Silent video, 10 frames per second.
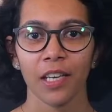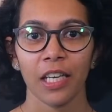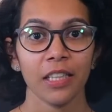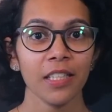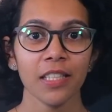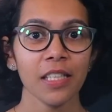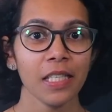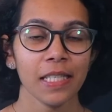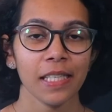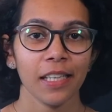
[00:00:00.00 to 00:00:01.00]
This
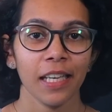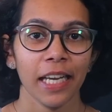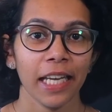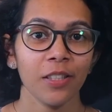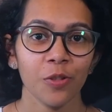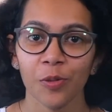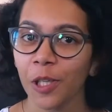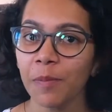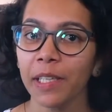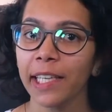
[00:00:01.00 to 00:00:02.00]
is
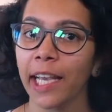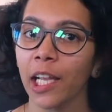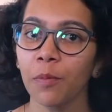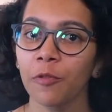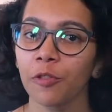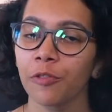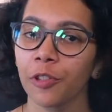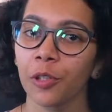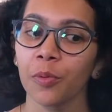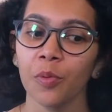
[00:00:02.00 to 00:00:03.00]
extremely helpful for
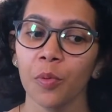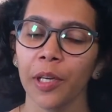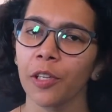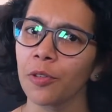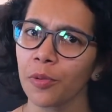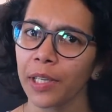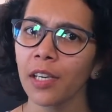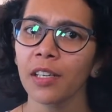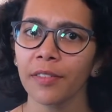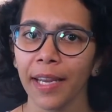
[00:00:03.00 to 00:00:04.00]
you when you're doing
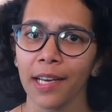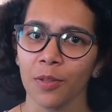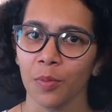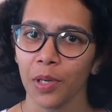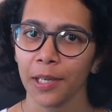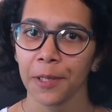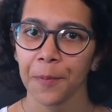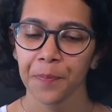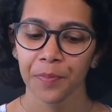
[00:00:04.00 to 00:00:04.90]
a creative work.